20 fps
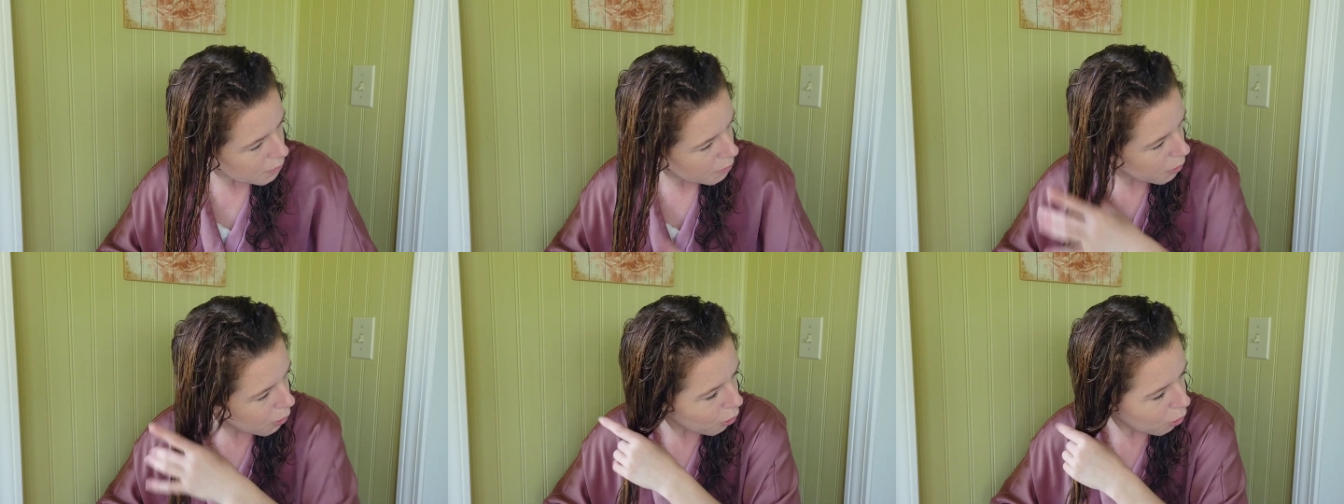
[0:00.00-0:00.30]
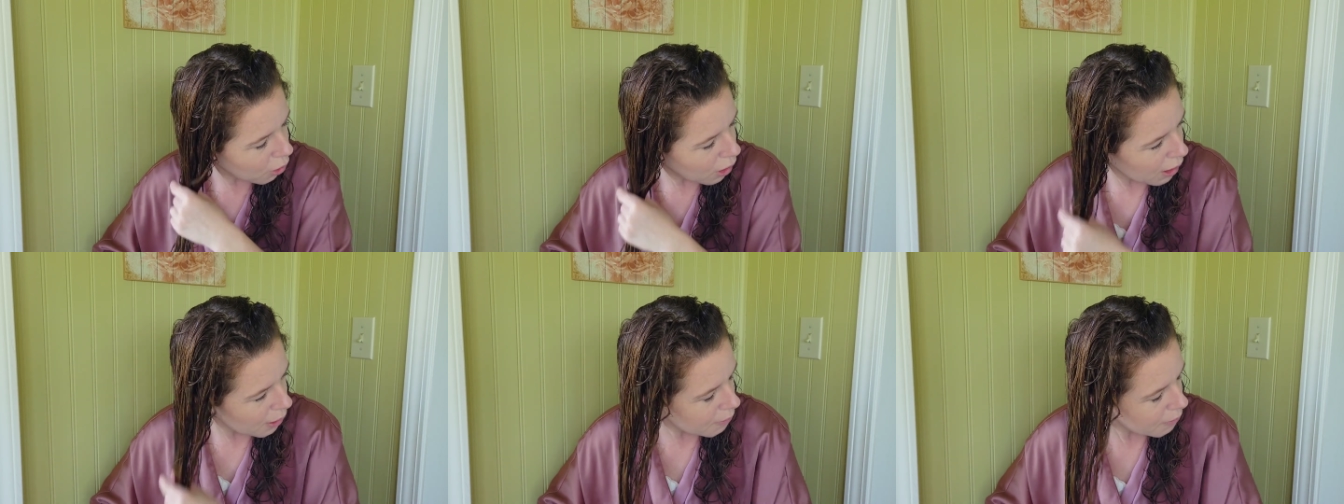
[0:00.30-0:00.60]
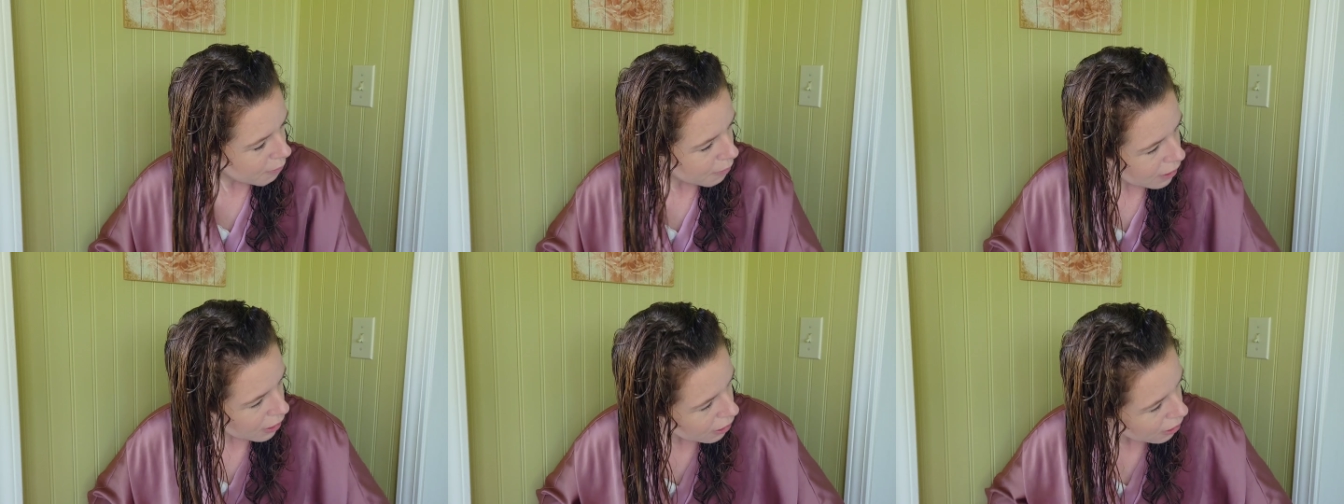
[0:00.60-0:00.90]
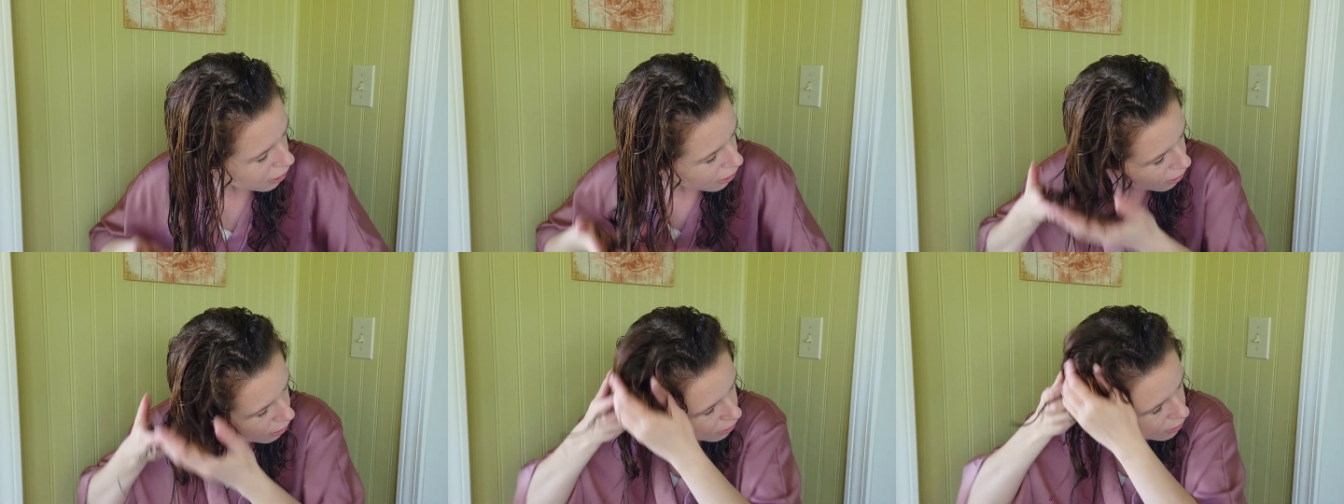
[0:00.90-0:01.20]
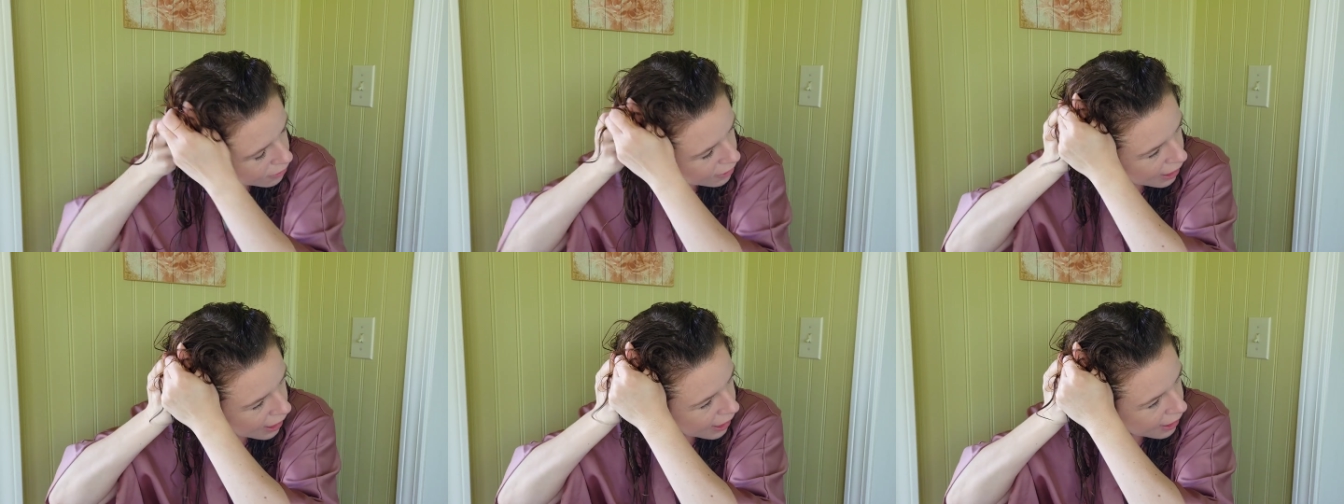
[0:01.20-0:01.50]
pull out the
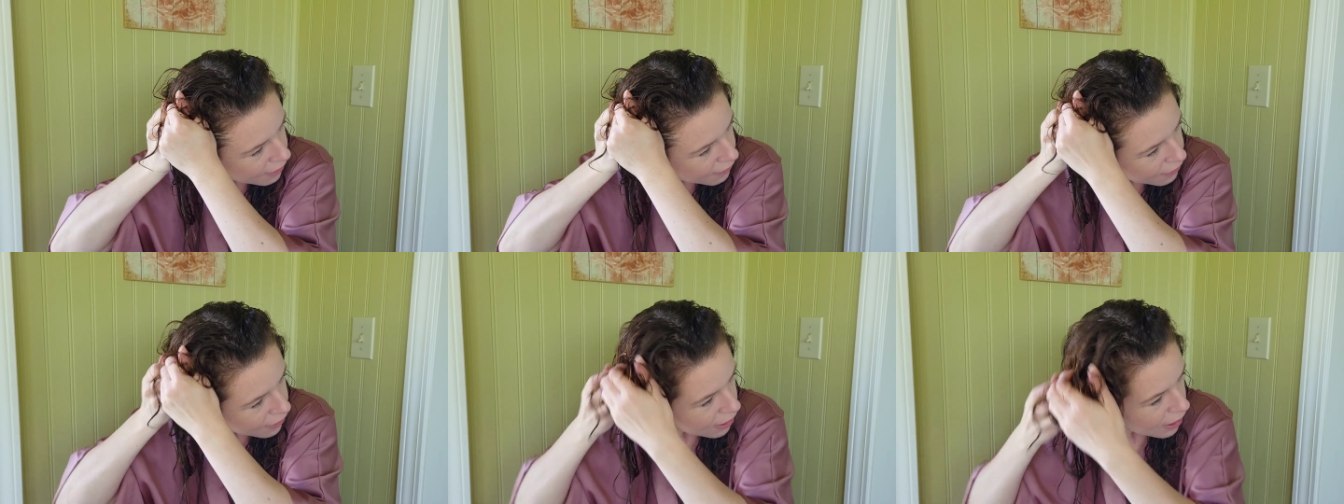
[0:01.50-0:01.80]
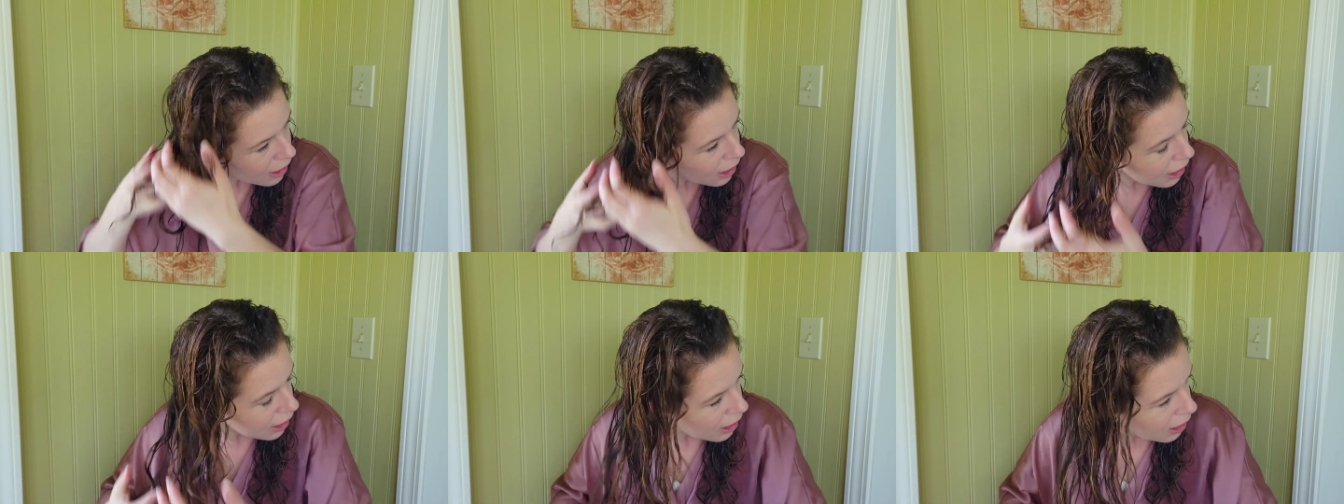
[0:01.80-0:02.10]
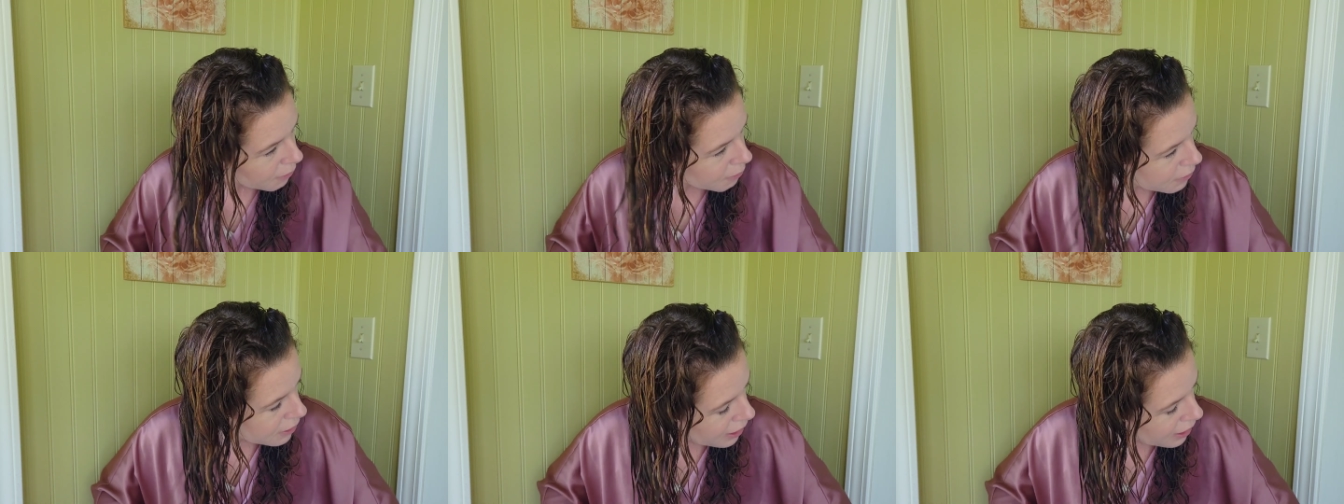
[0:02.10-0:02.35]
curls that I've clumped